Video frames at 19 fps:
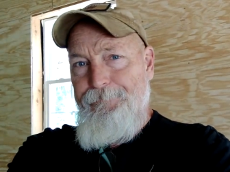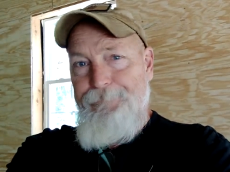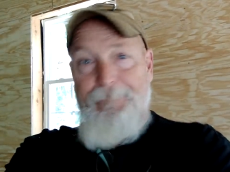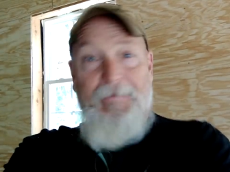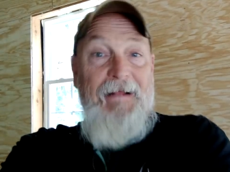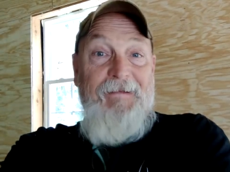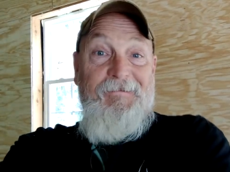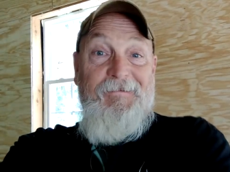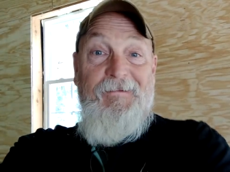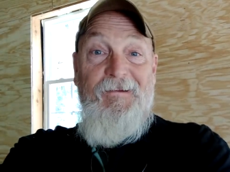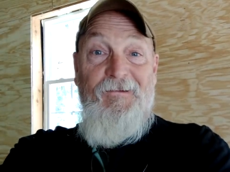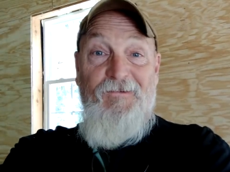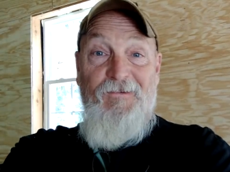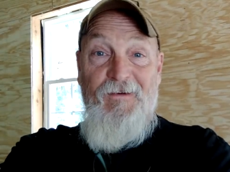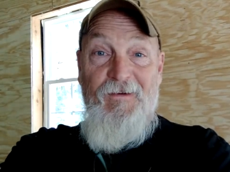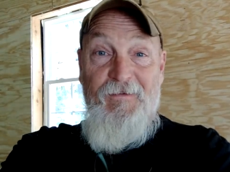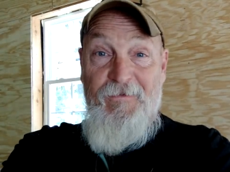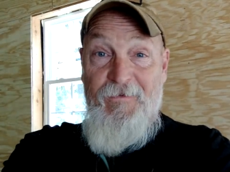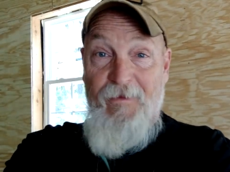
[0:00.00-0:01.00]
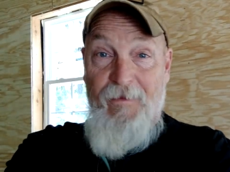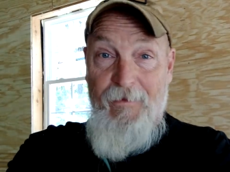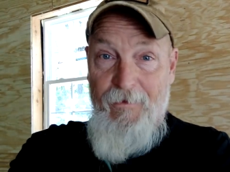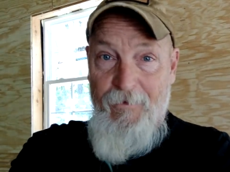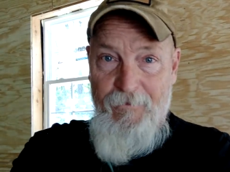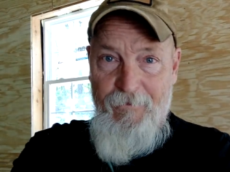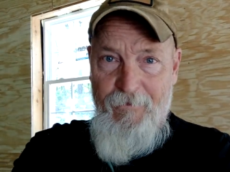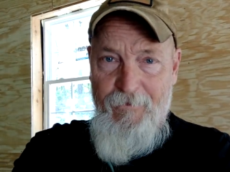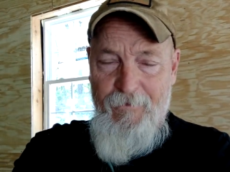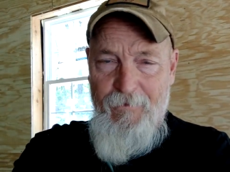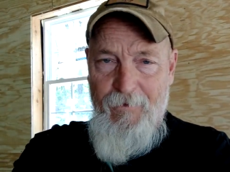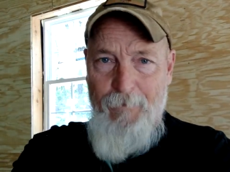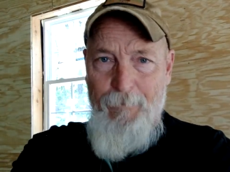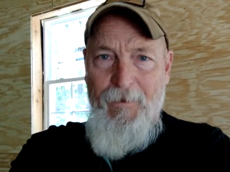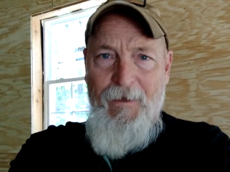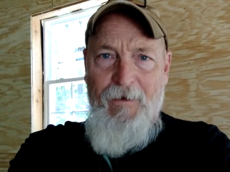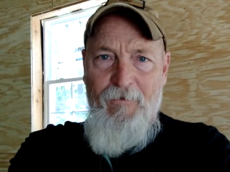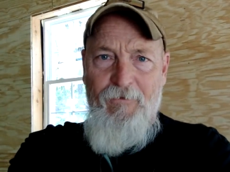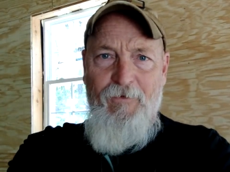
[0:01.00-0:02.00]
That's the gist of this. I
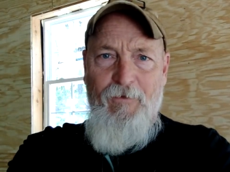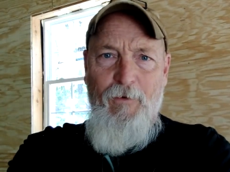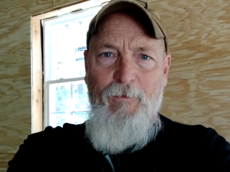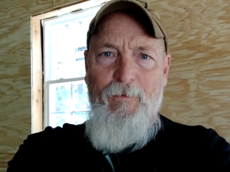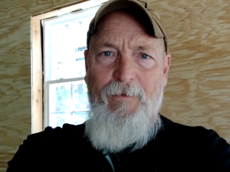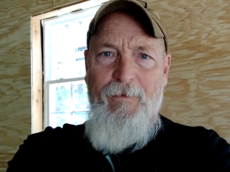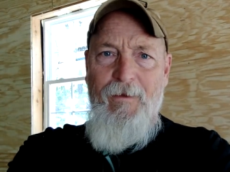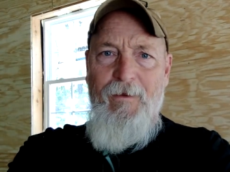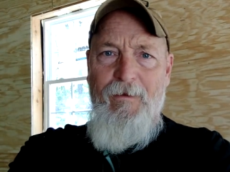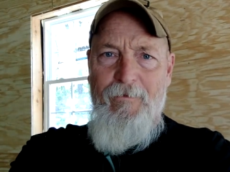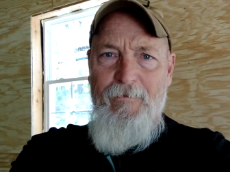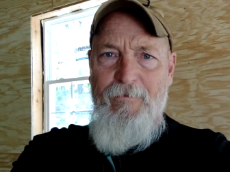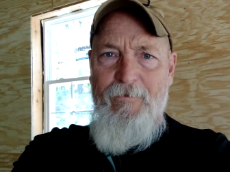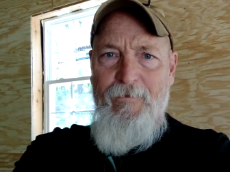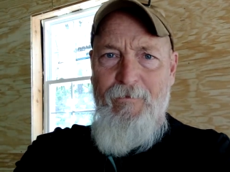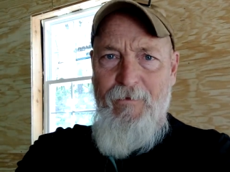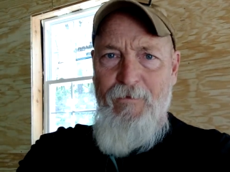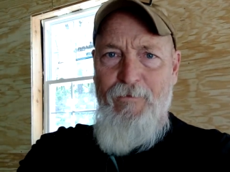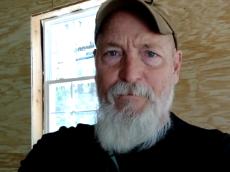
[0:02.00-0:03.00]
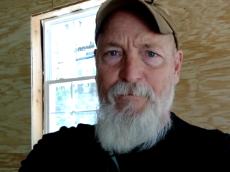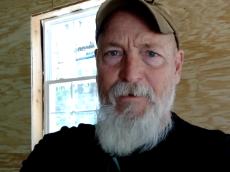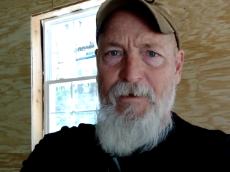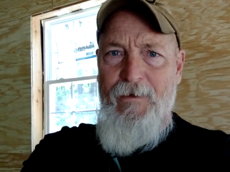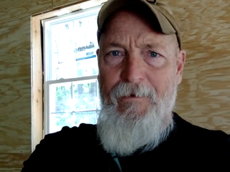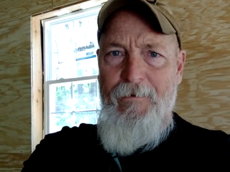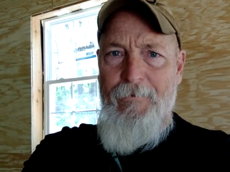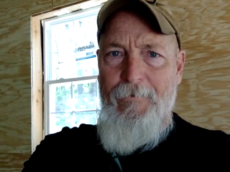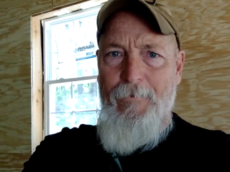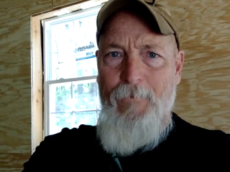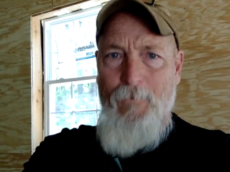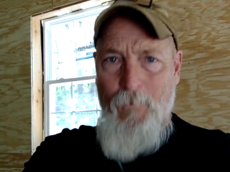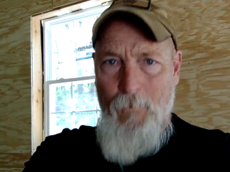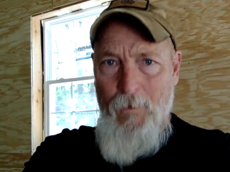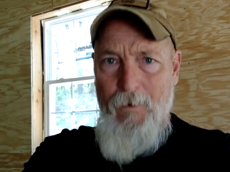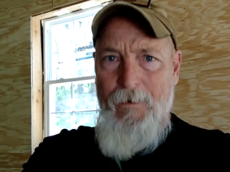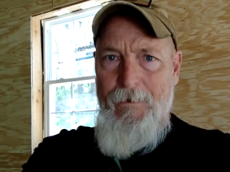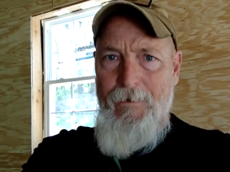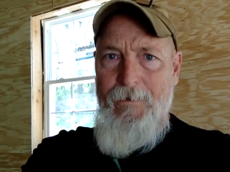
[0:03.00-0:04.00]
mean, it's two things, this video.
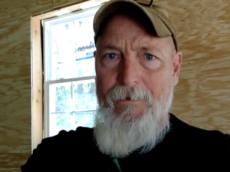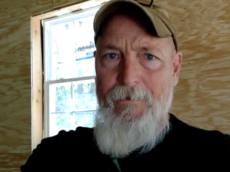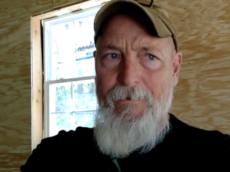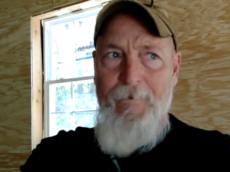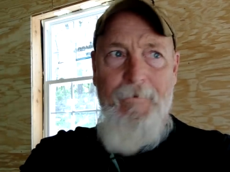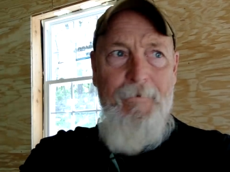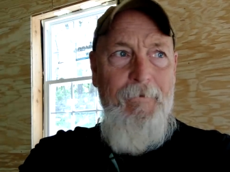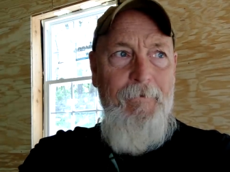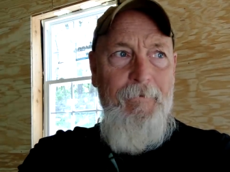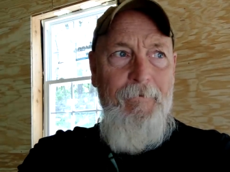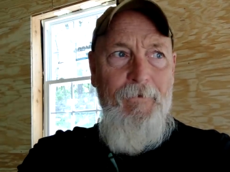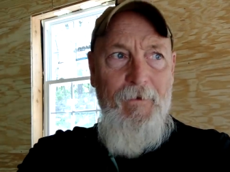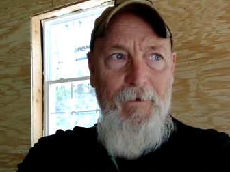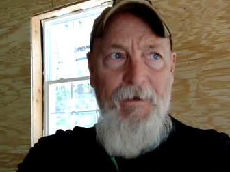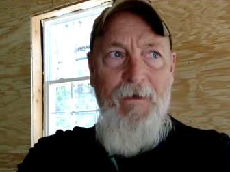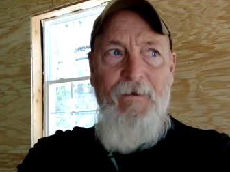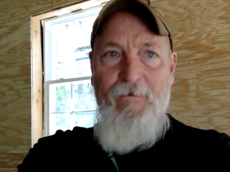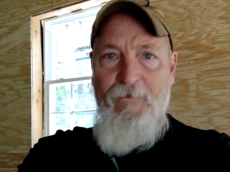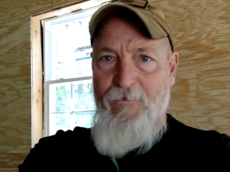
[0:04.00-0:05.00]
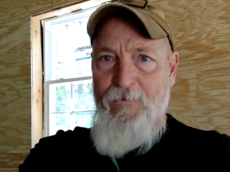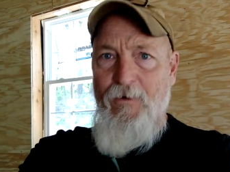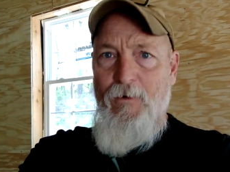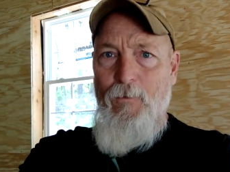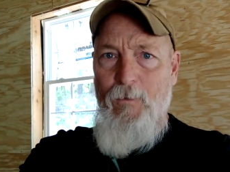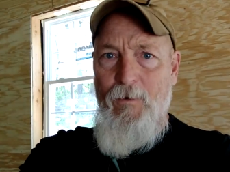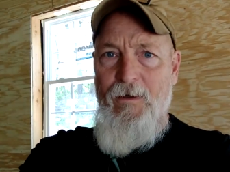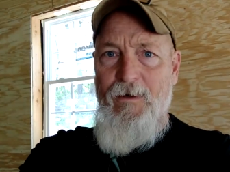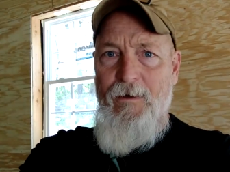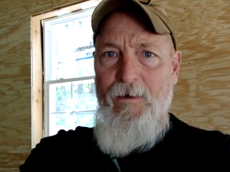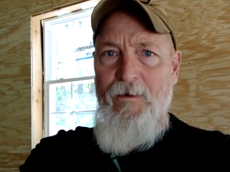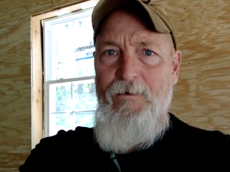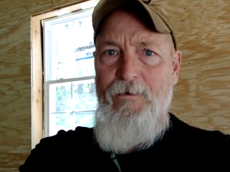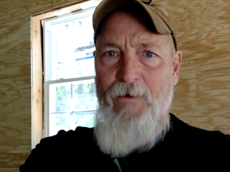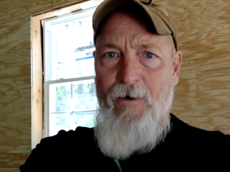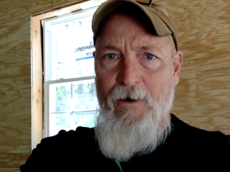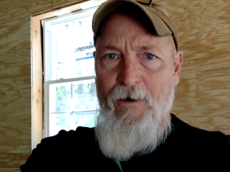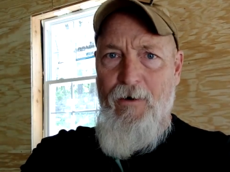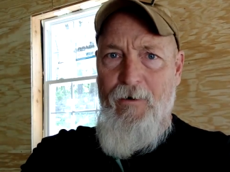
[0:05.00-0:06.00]
One, you need to start working on
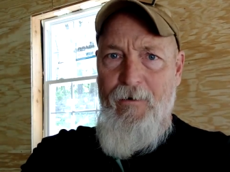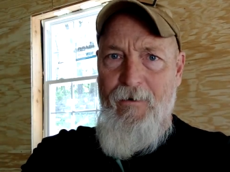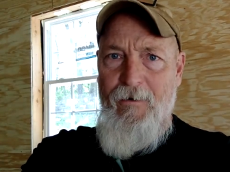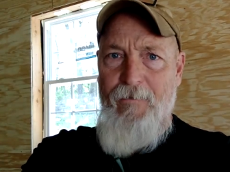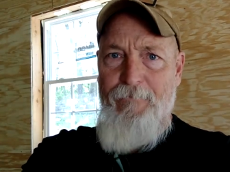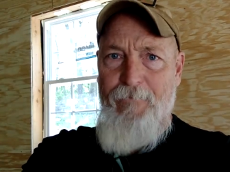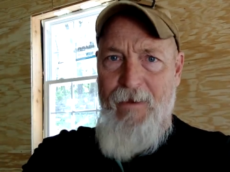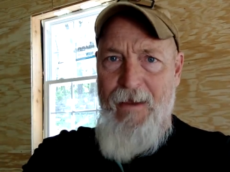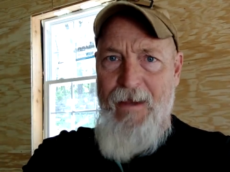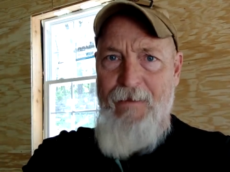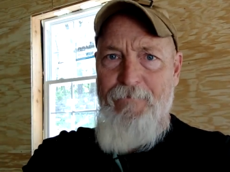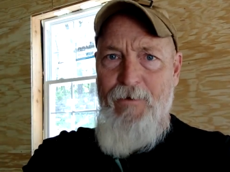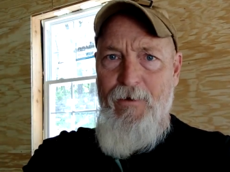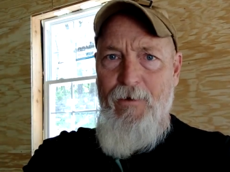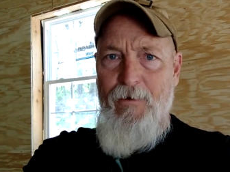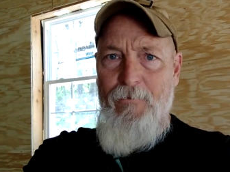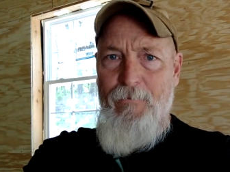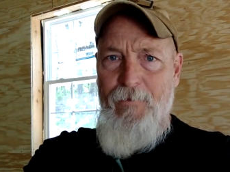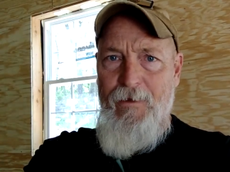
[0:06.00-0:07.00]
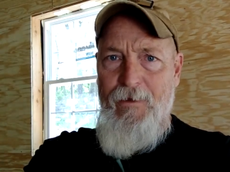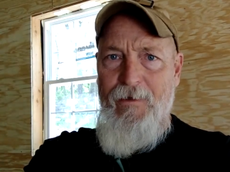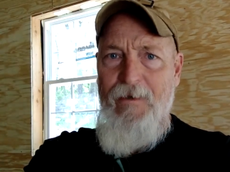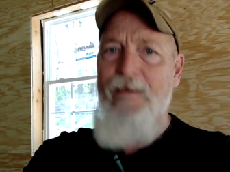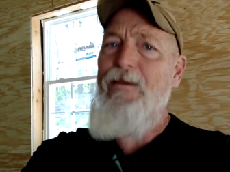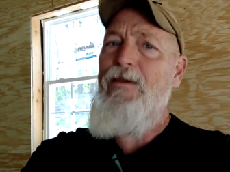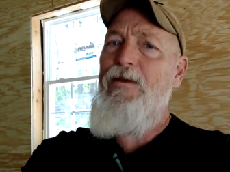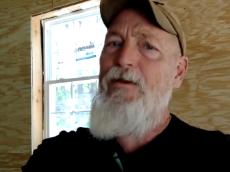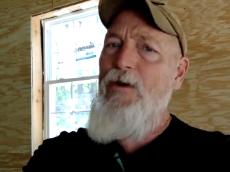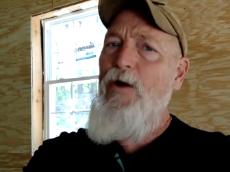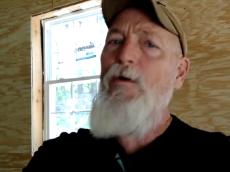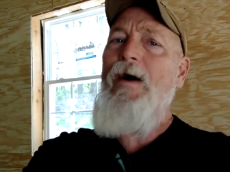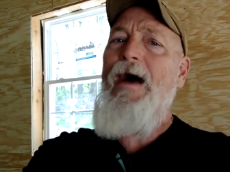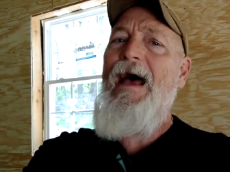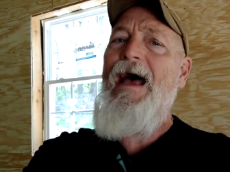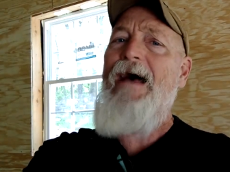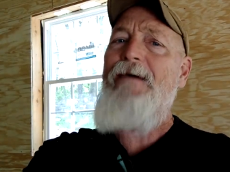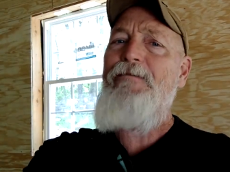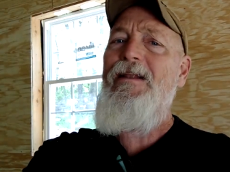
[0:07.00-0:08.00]
your ark. If you haven't already, you don't
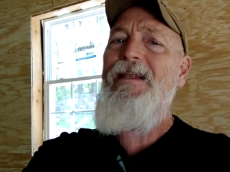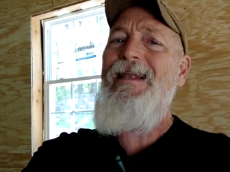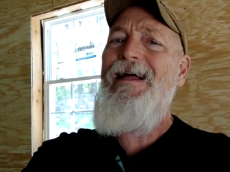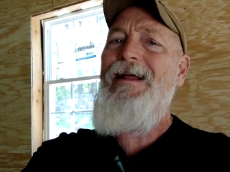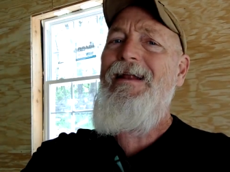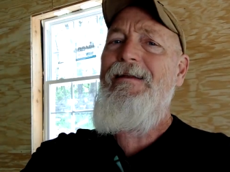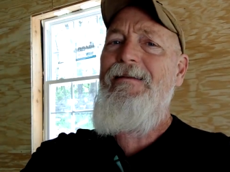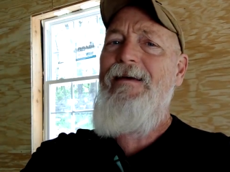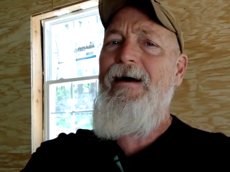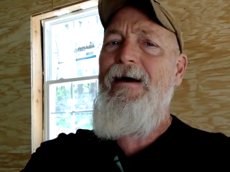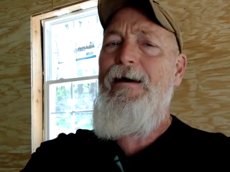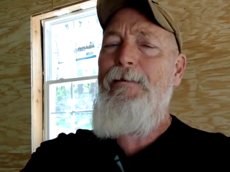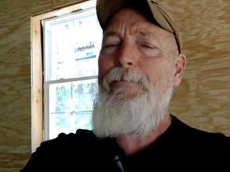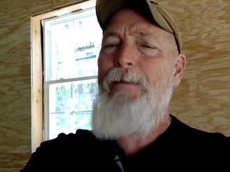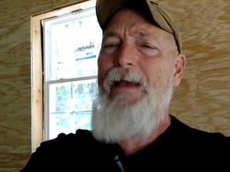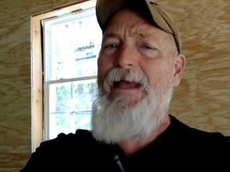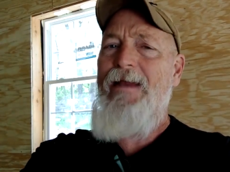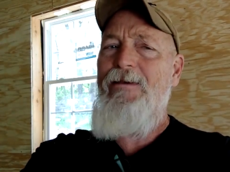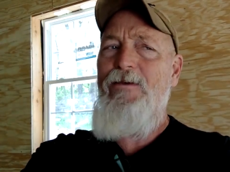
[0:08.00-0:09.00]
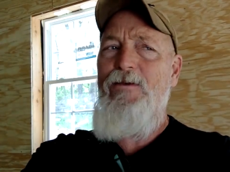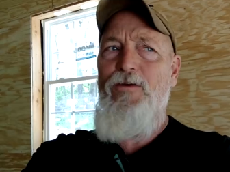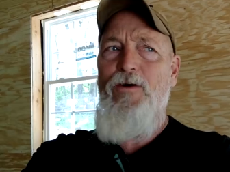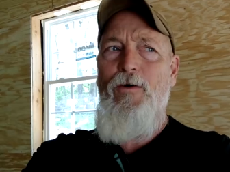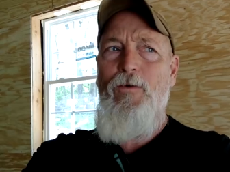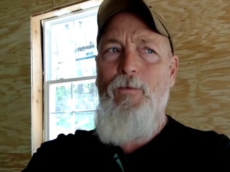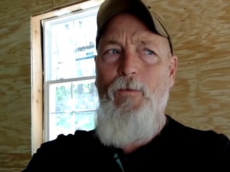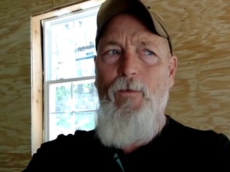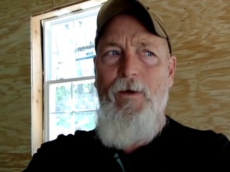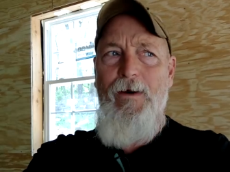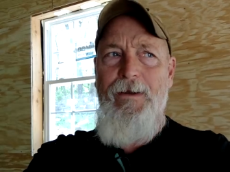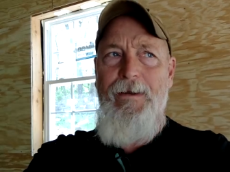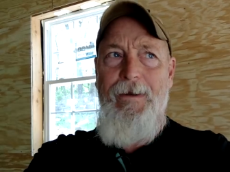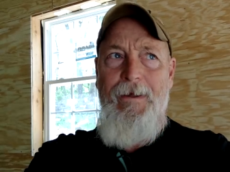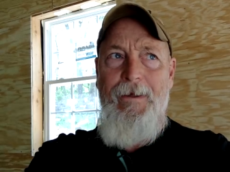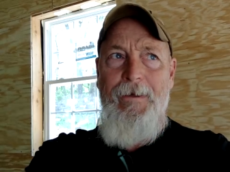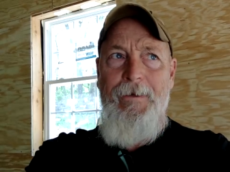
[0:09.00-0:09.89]
have a lot of time, and you don't want